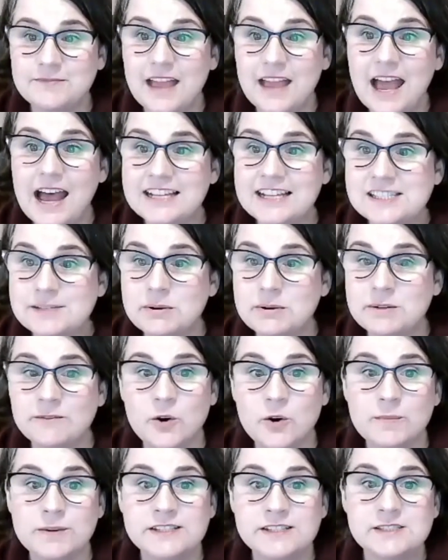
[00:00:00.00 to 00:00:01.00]
as a
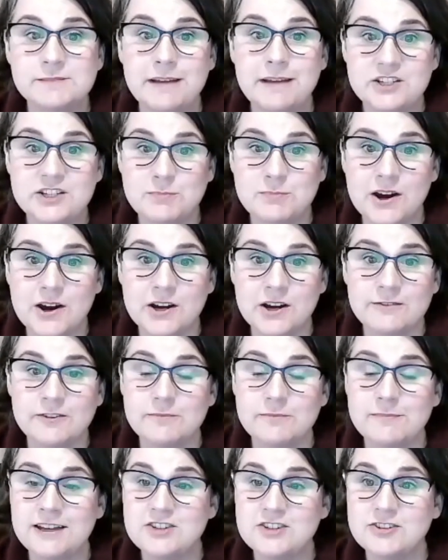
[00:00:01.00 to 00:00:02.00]
performance benchmark for
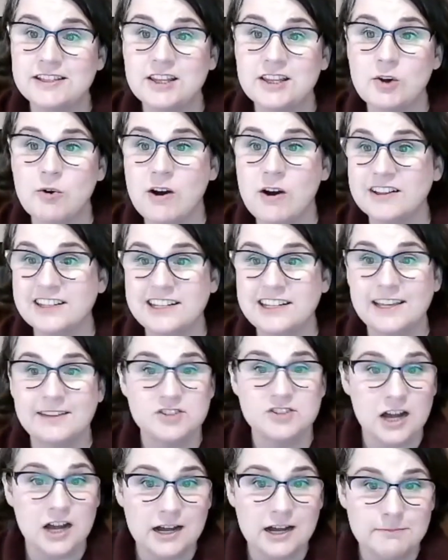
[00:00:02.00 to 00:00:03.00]
measuring the quality of
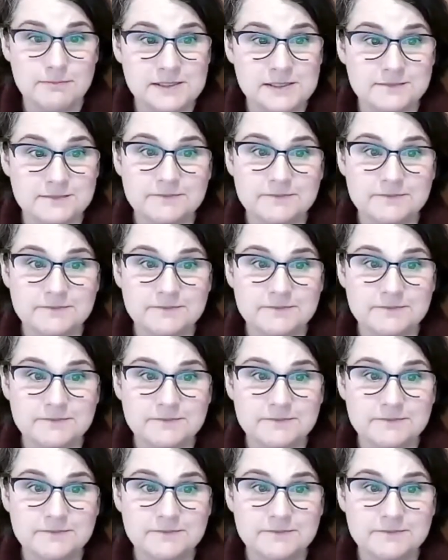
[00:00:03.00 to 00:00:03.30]
jobs.